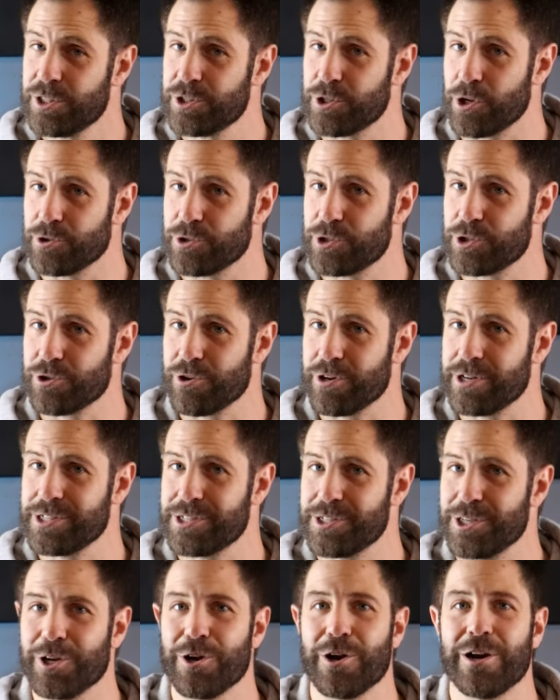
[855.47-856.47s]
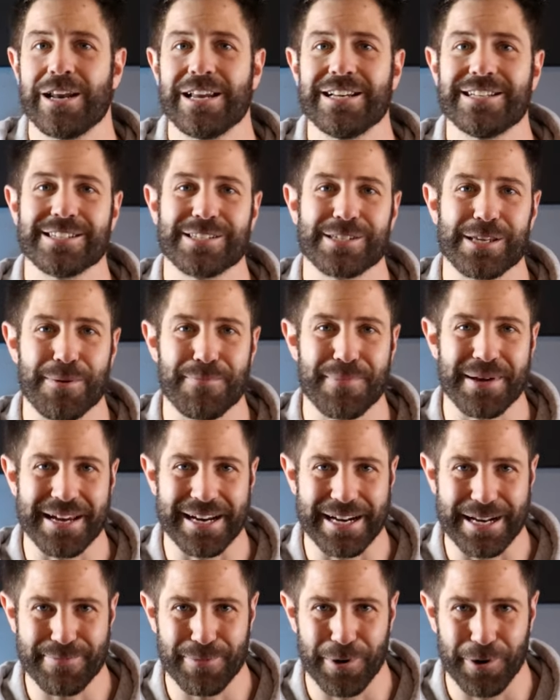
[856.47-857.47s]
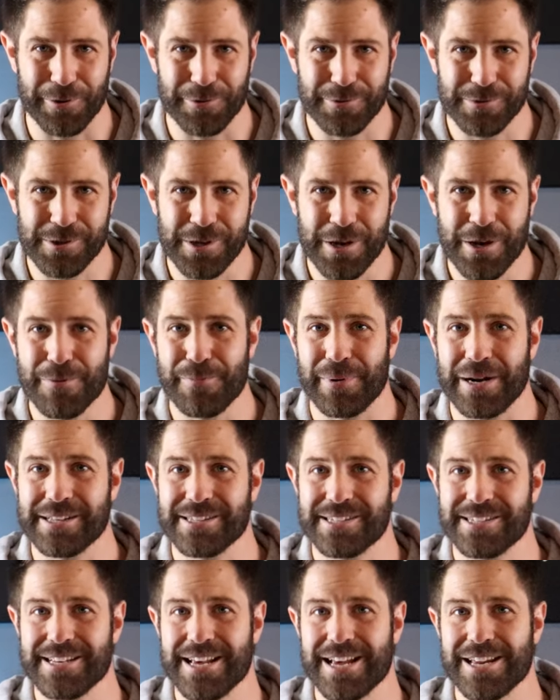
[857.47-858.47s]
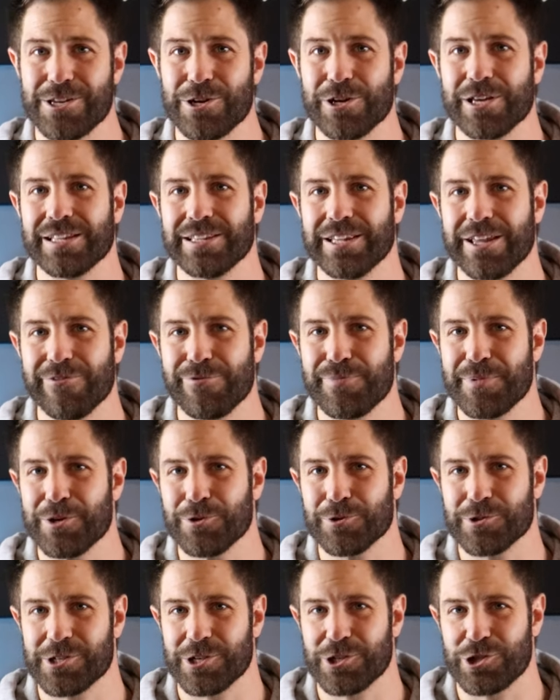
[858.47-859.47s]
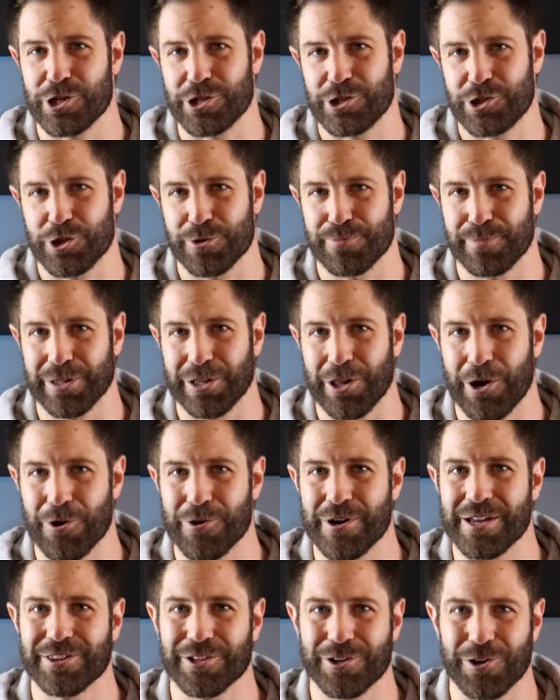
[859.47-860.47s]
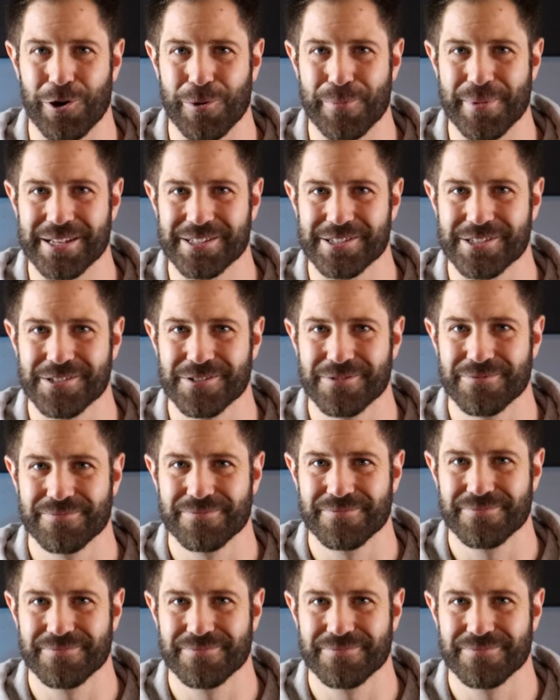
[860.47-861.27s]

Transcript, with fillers: don't stress, you don't need to send me any models, but instead you can leave me your suggestion below in the comments.